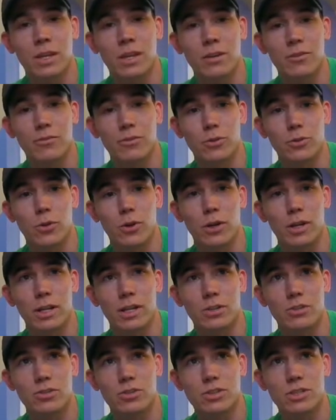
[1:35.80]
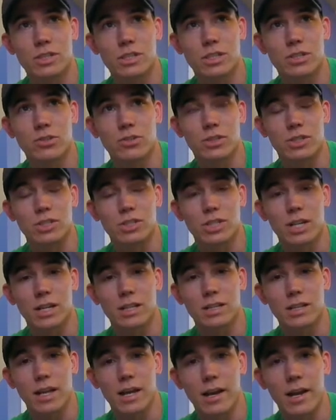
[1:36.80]
If you are interested, you can
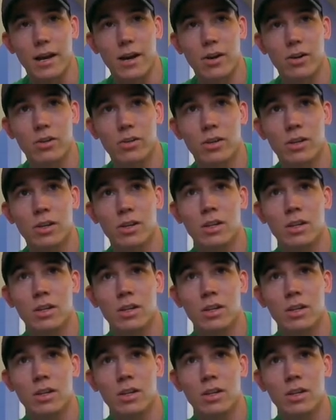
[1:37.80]
check that out.